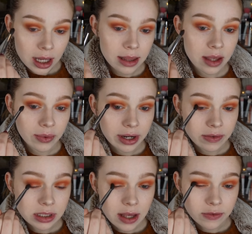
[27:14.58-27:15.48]
And then
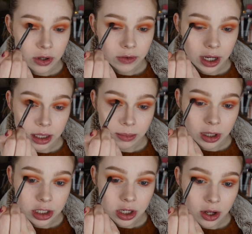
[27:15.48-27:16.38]
whatever's left over on the
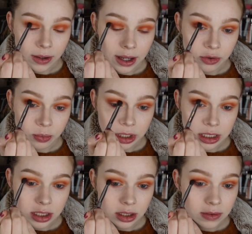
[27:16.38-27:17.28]
brush, I'll kind of bring
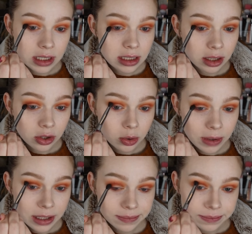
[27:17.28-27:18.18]
into the crease a little
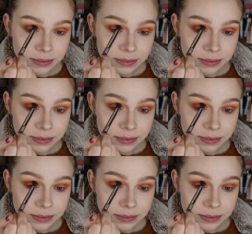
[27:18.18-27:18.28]
bit.